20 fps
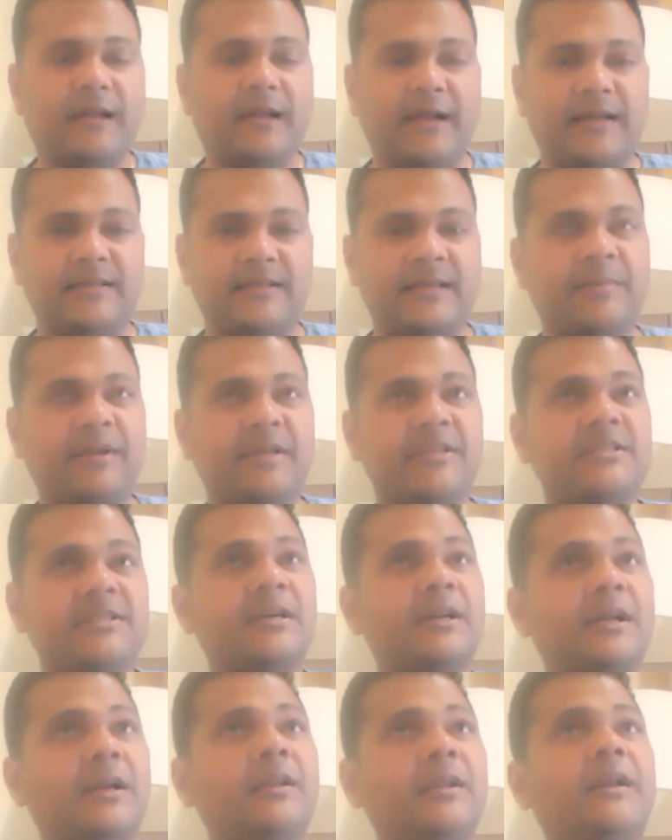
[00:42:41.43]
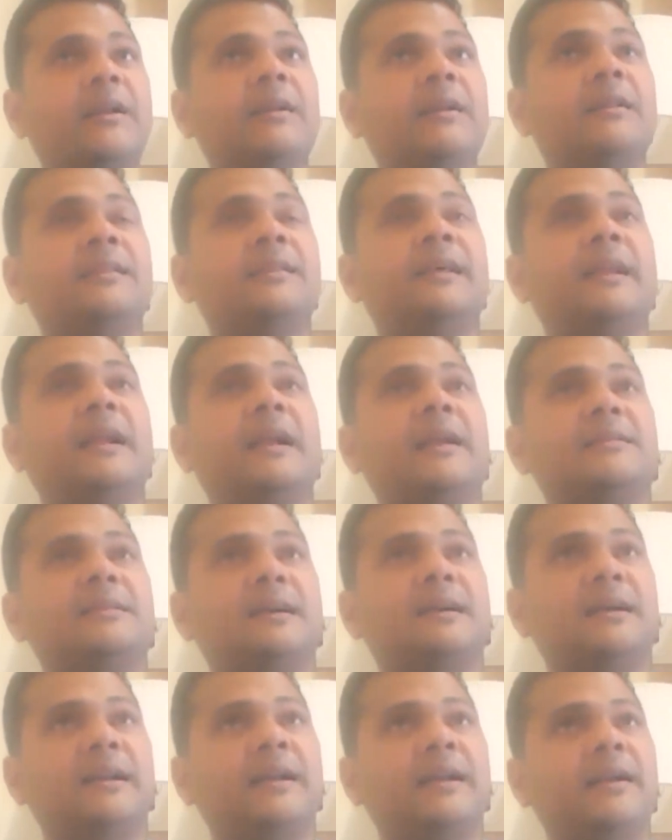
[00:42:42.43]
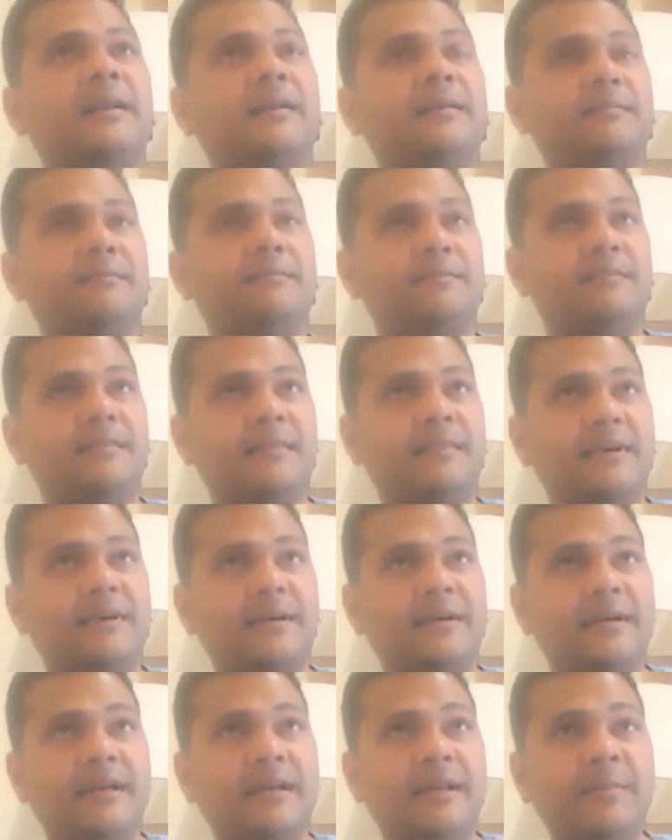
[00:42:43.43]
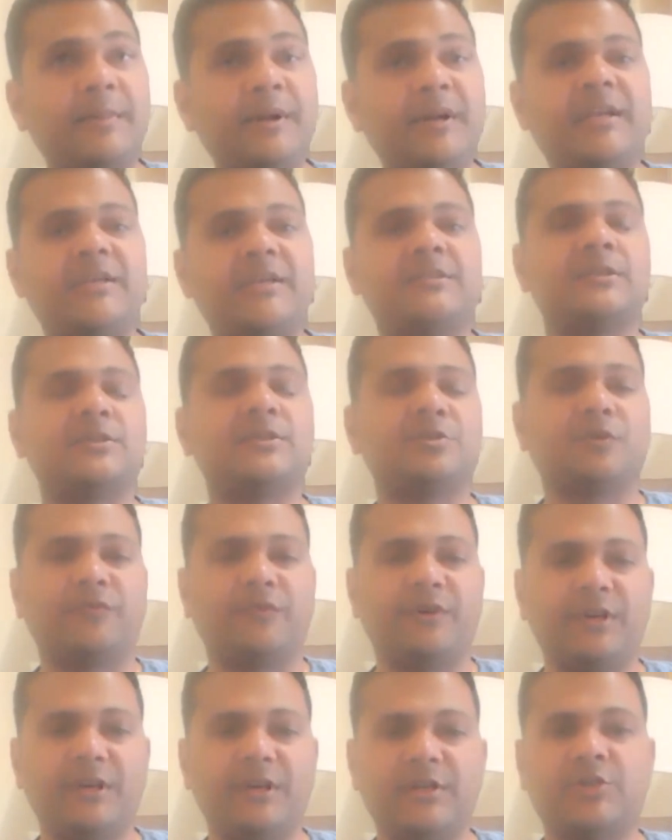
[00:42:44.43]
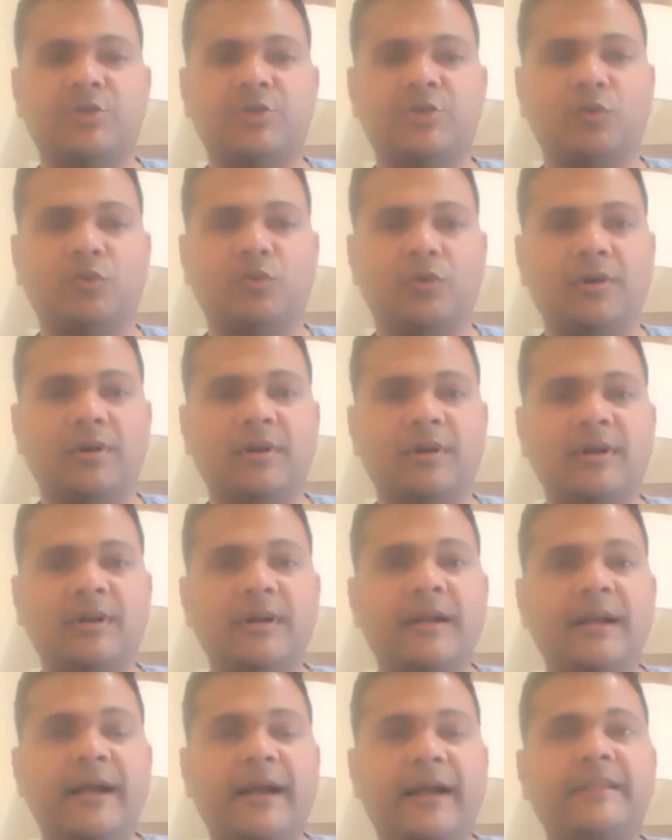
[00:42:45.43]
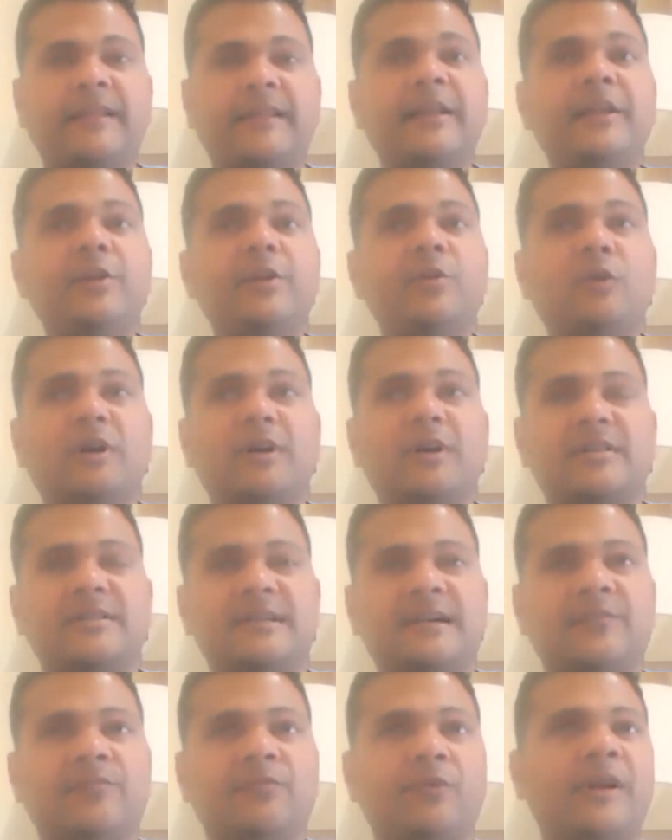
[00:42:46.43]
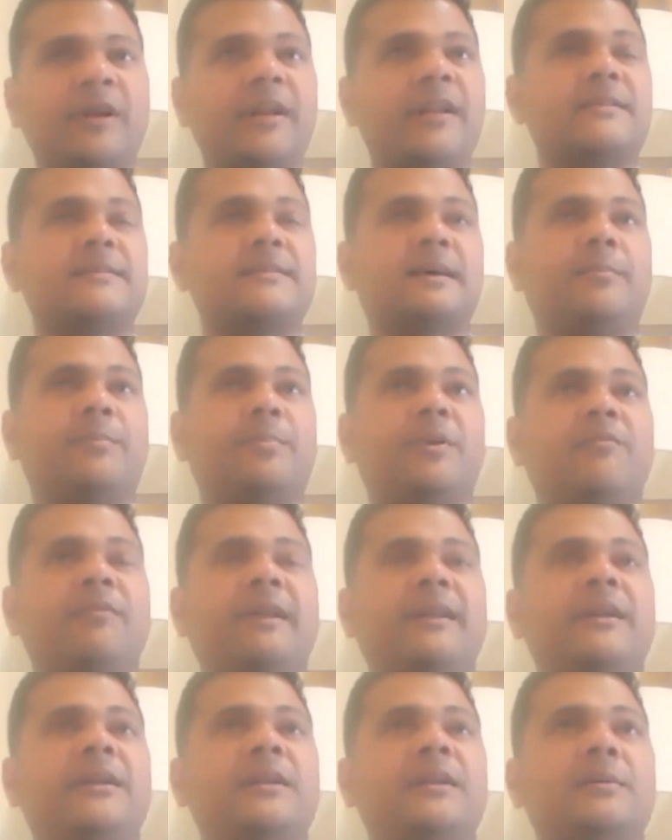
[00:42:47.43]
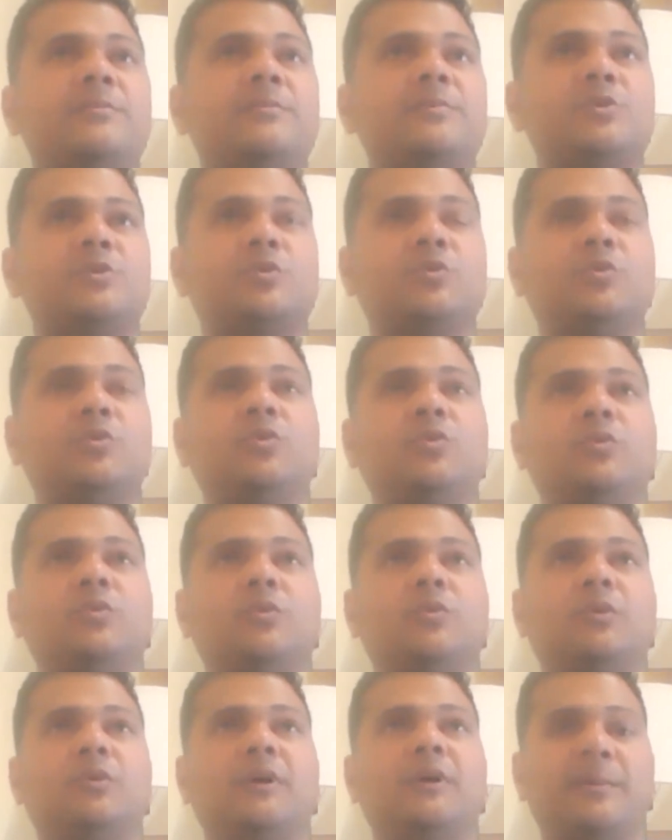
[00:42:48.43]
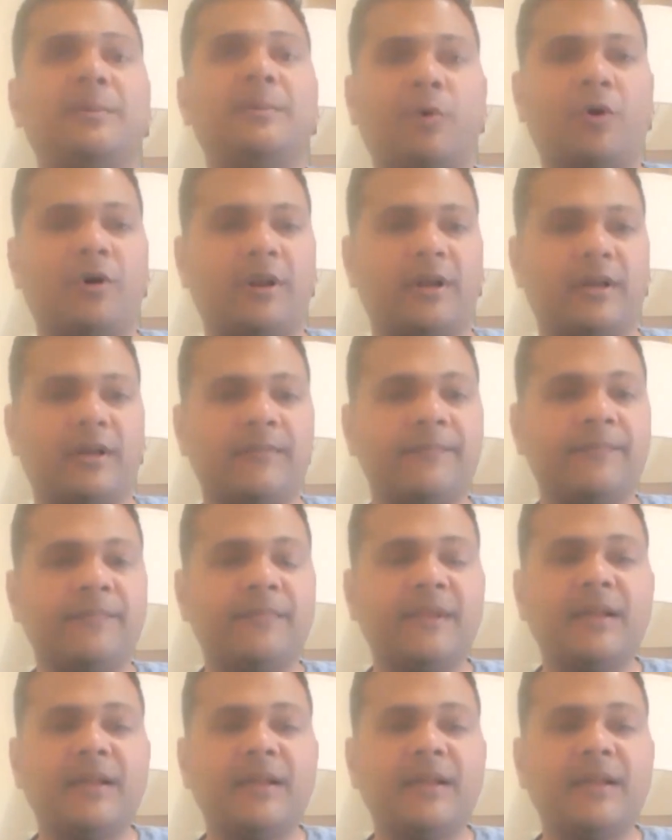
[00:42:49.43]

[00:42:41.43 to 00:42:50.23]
As I mentioned earlier, there are certain limitations of each tool, and they need to understand. For an example, when it comes to reporting,